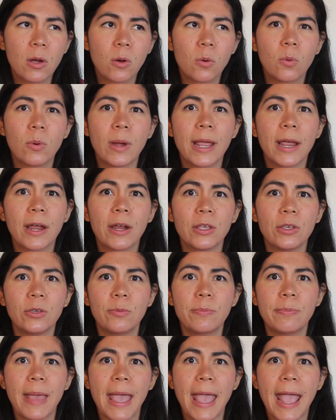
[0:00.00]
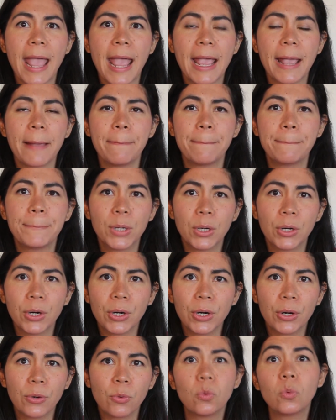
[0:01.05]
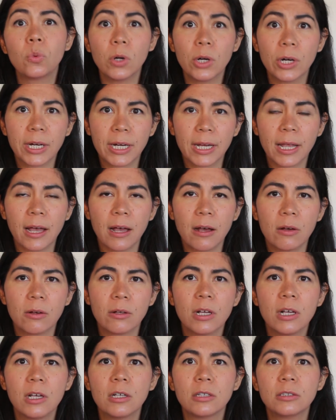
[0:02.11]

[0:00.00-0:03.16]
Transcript: where you pay per workout.